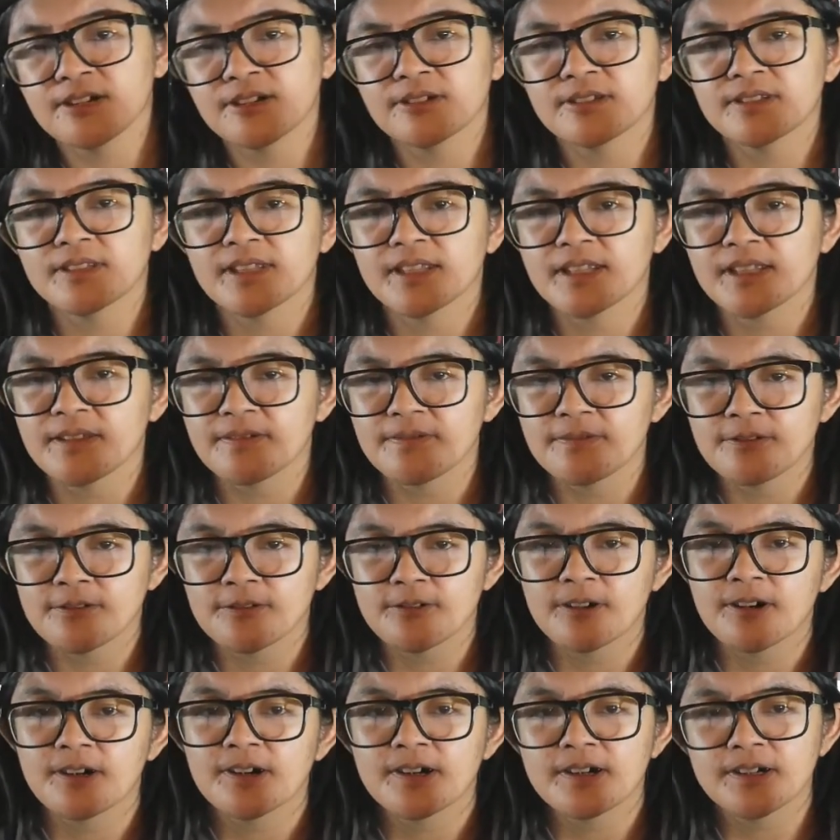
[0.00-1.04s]
And if you
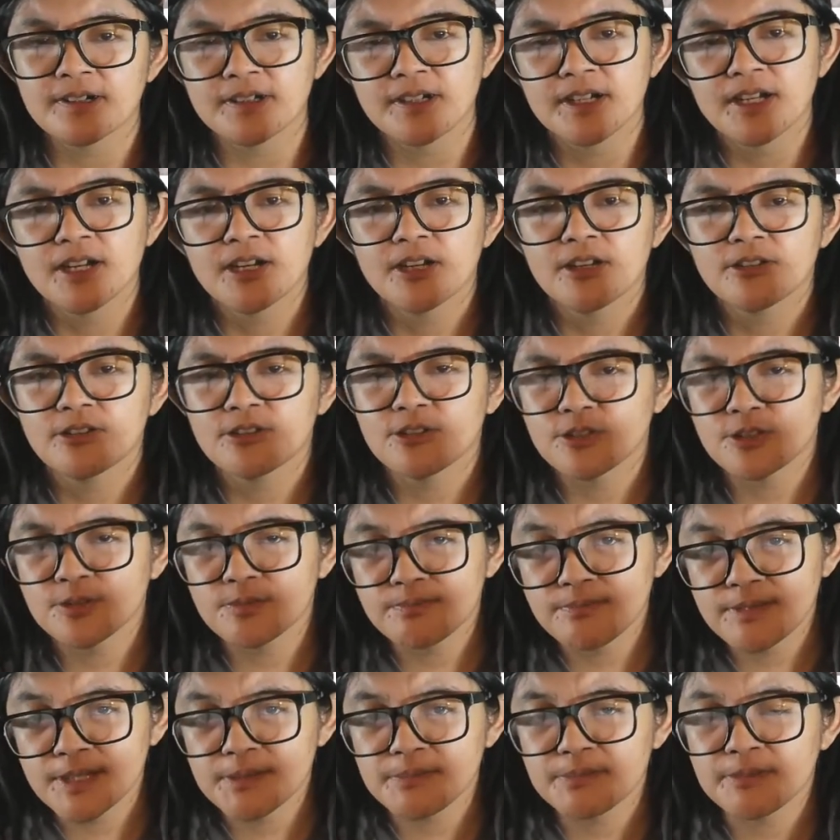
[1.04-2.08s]
are those
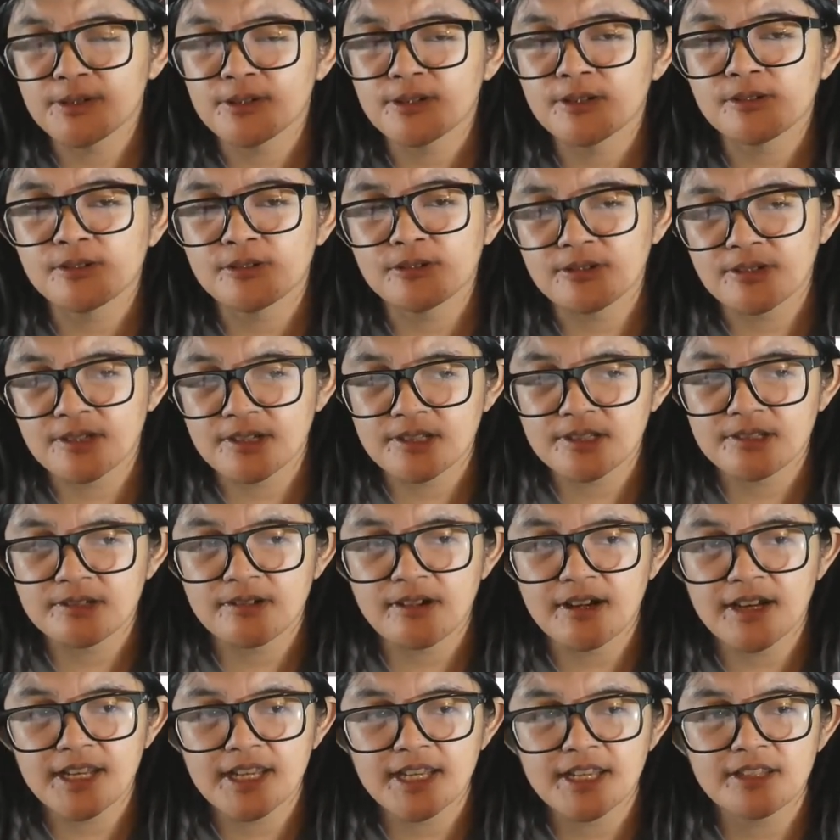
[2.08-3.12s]
people who are
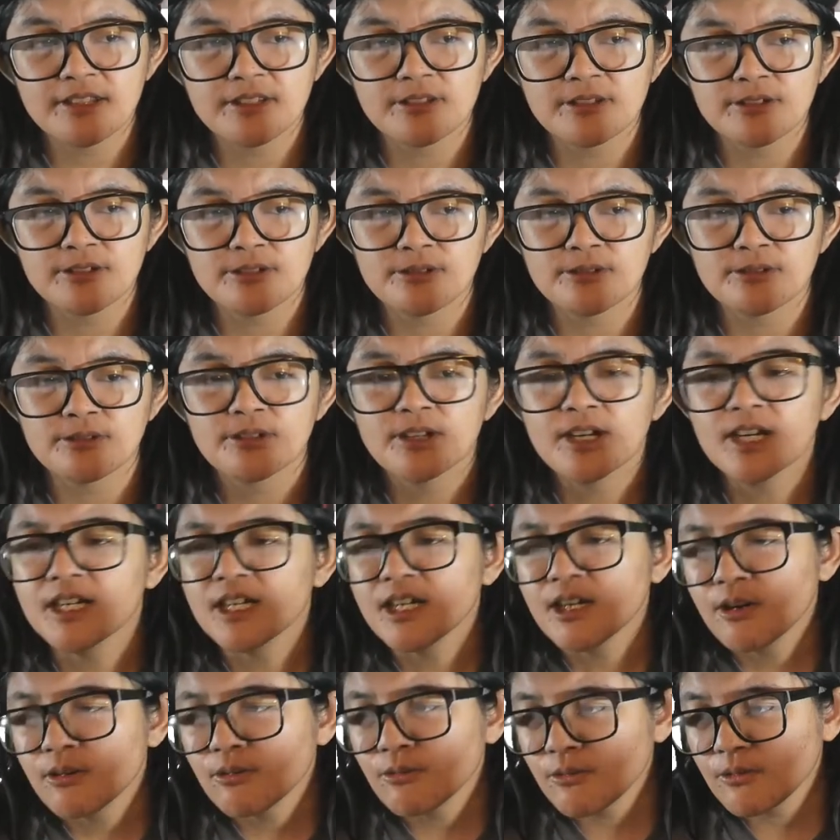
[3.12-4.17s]
trying to
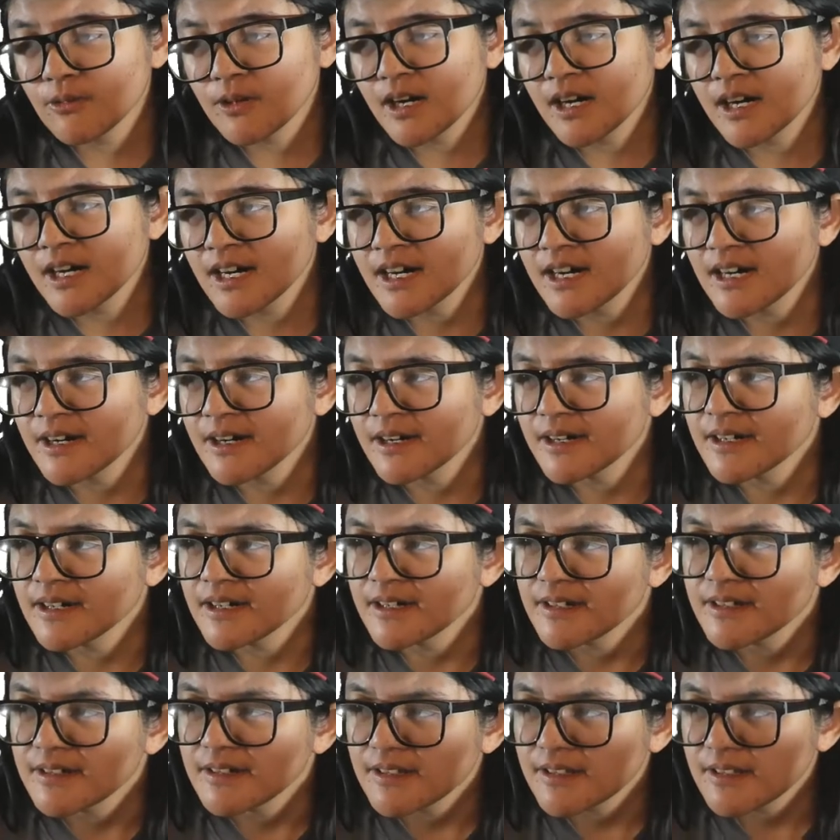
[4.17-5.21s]
learn
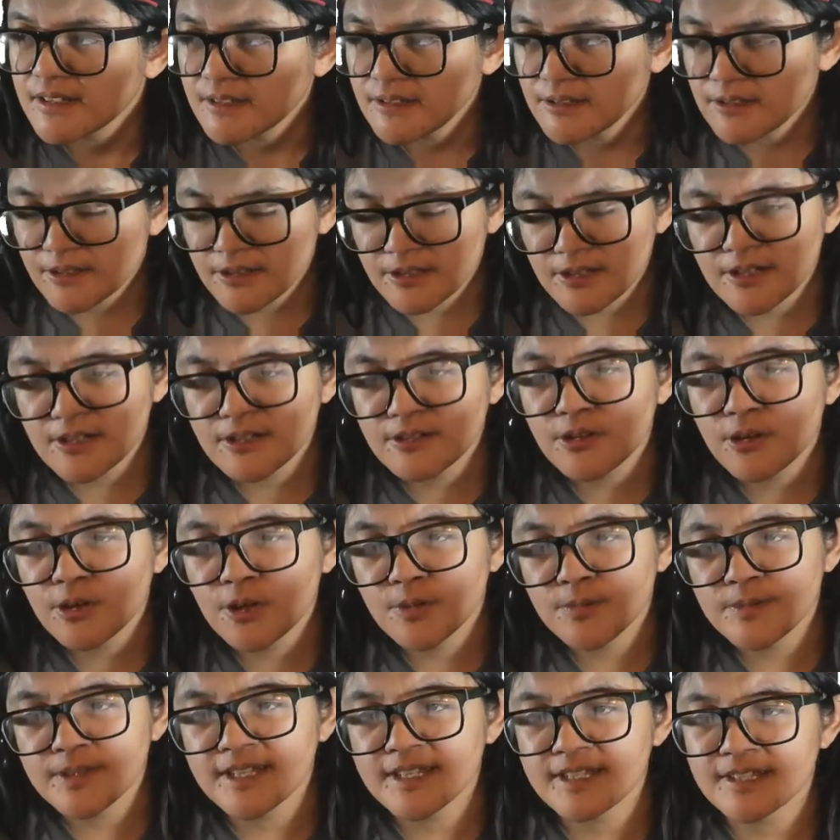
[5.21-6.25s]

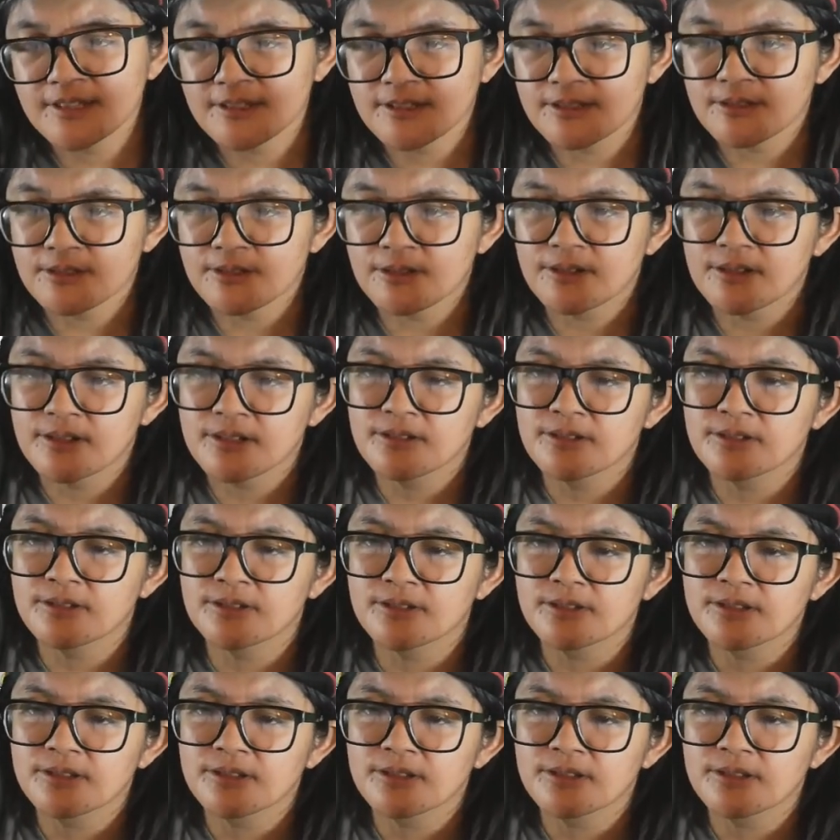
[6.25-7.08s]
OBS tutorials,